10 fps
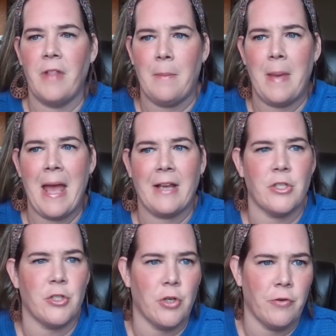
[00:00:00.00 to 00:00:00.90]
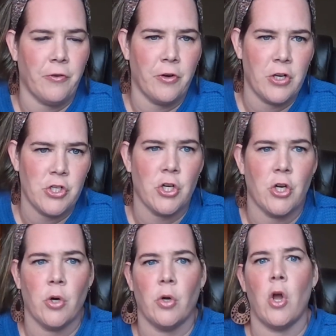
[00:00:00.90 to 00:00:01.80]
pack furniture
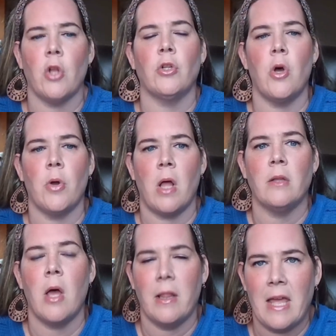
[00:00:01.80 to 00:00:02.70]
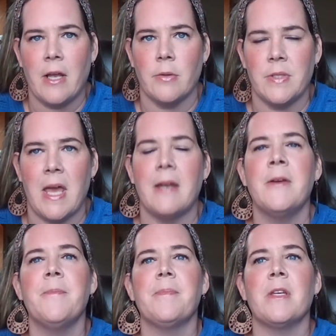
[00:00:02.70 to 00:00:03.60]
or a Lego set.
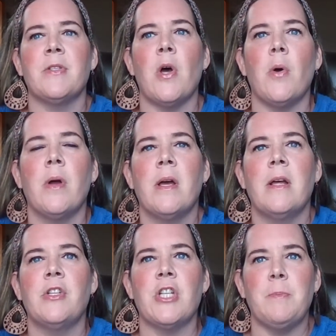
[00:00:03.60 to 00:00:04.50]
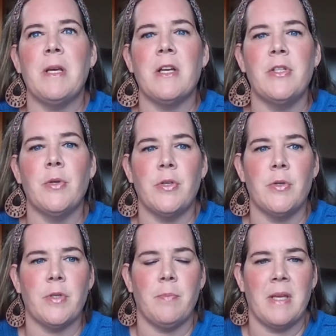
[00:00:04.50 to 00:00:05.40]
So just because you can do
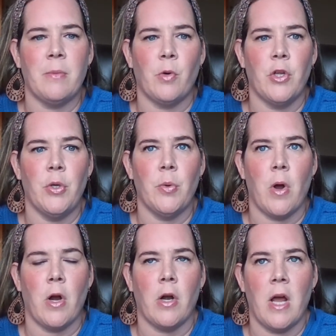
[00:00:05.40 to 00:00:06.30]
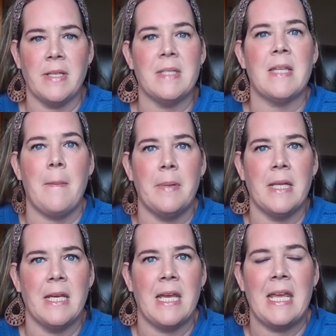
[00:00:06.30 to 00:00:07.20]
something where you are
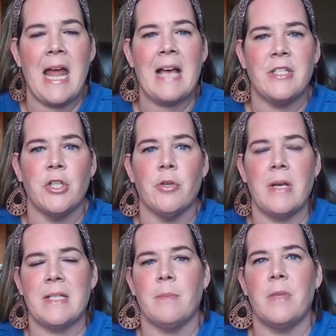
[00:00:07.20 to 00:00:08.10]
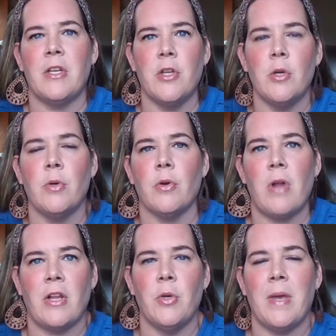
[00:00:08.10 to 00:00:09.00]
assembling, it has to create something new.
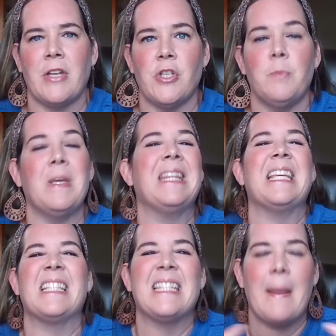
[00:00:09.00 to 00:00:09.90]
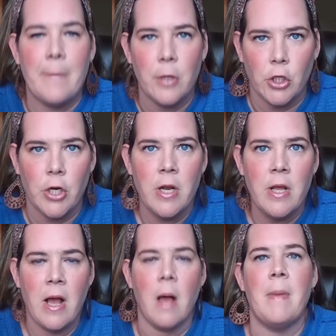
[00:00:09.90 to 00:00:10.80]
You can't just be the assembler
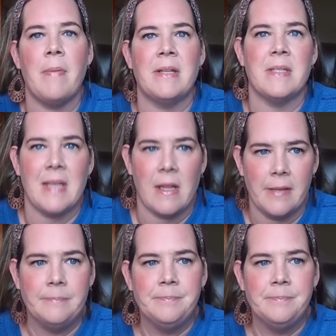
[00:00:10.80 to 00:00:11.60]
and then sell it.